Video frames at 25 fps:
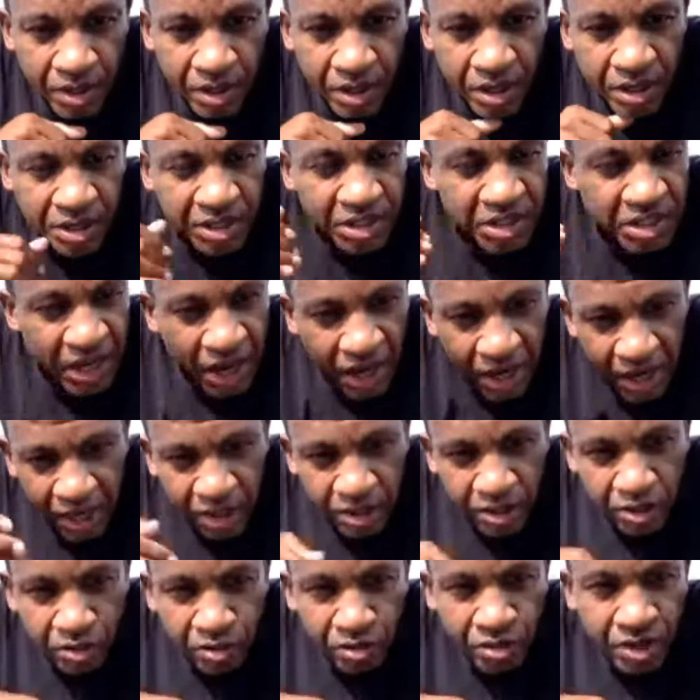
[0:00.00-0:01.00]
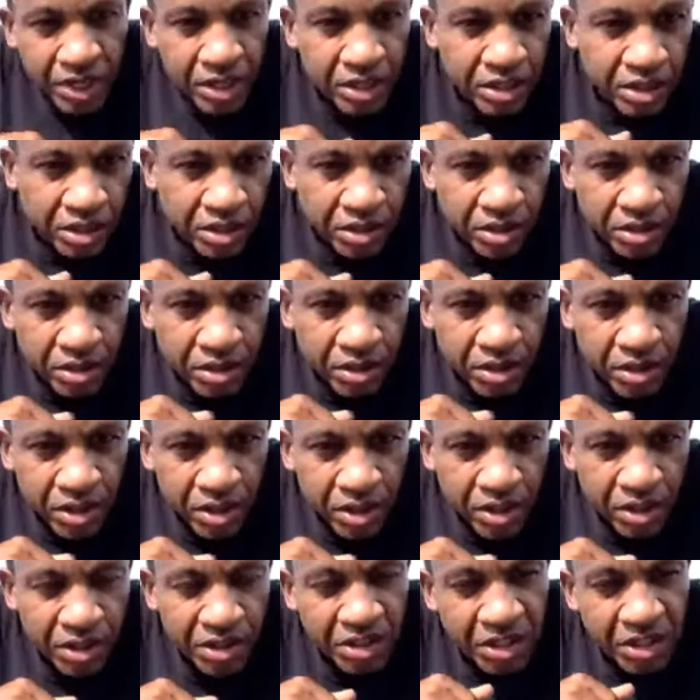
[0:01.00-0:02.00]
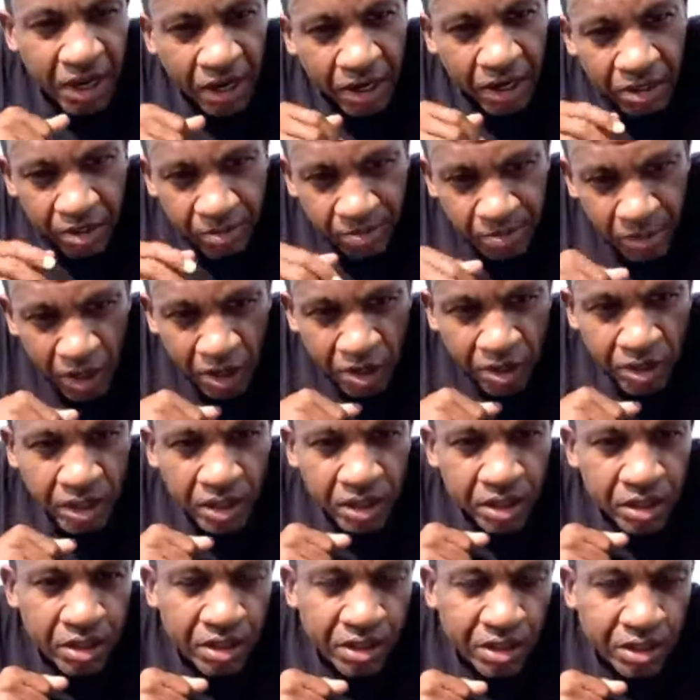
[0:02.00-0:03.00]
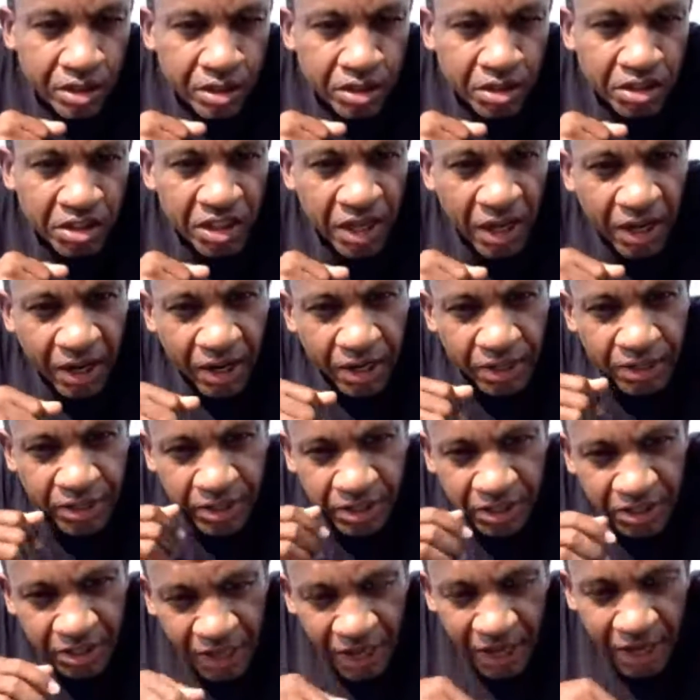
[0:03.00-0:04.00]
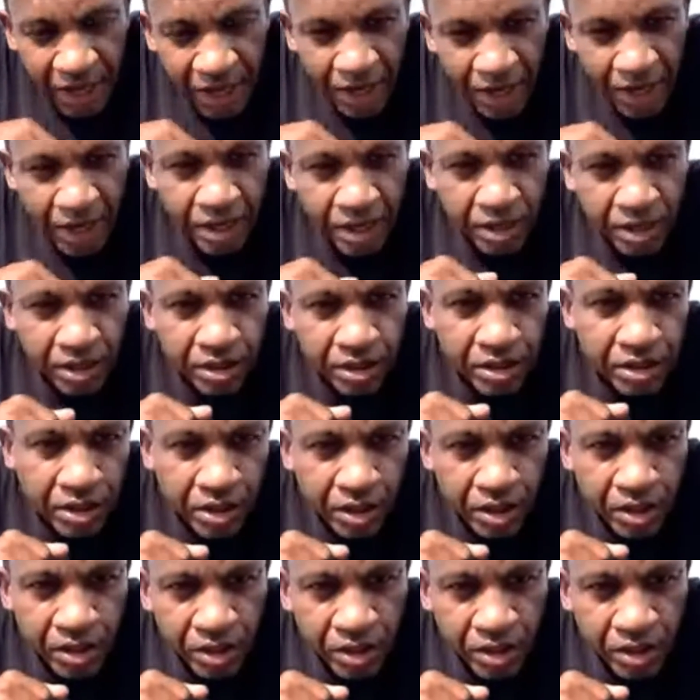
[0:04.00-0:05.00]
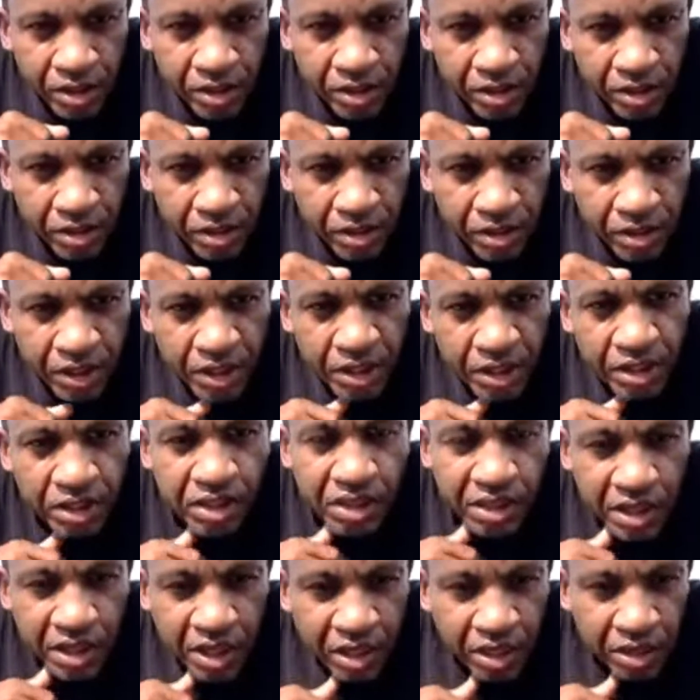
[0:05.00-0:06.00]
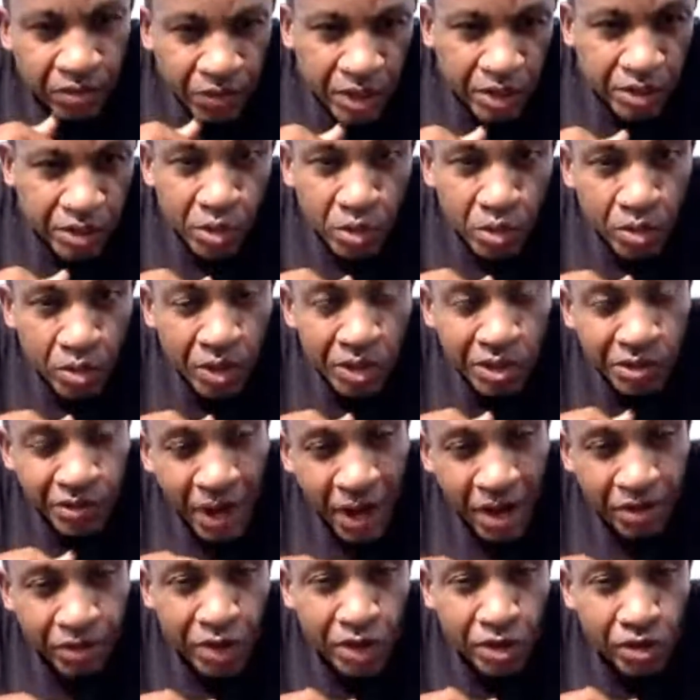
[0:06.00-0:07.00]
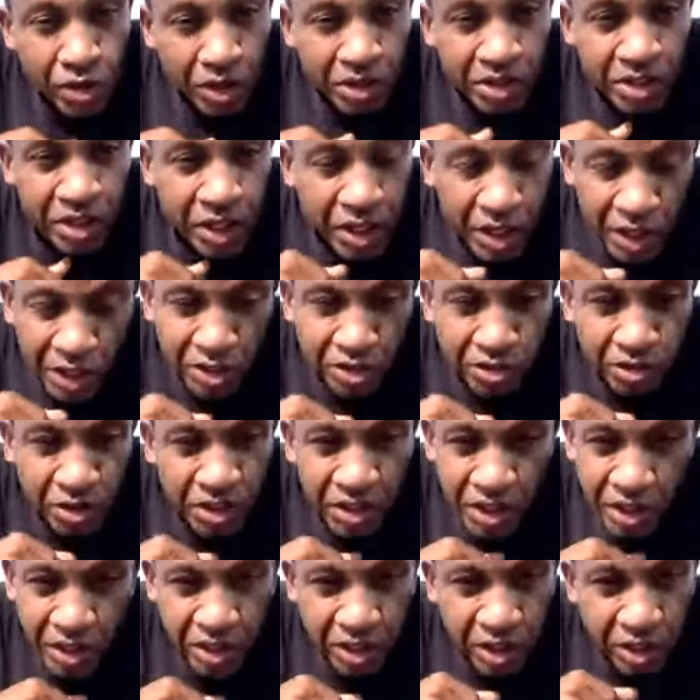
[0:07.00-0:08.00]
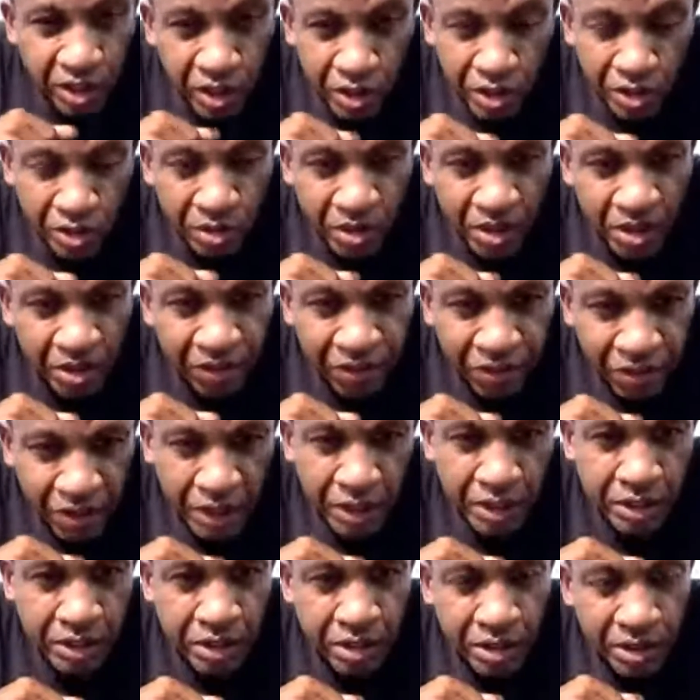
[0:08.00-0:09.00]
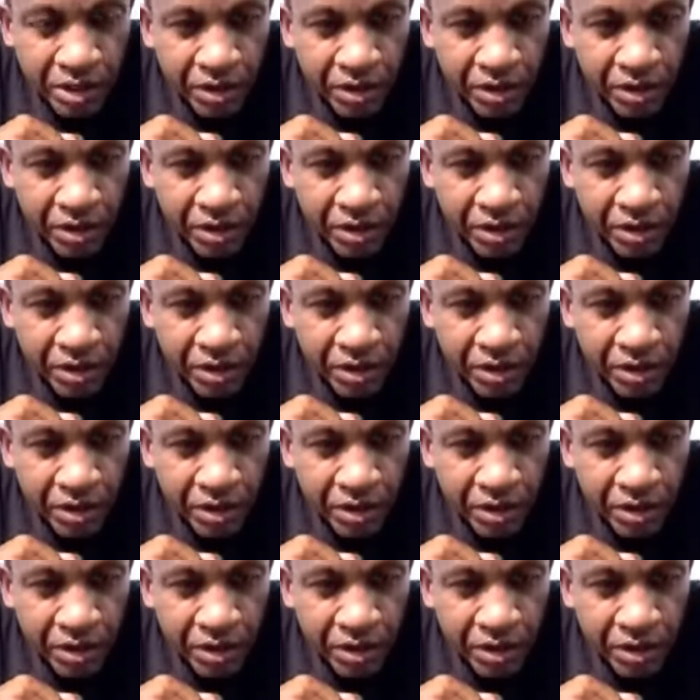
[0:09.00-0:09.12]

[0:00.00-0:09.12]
Shout out to Reese. Shout out to Bernie. Shout out to Stan. These is individuals who will drive across the country just to look you in your face.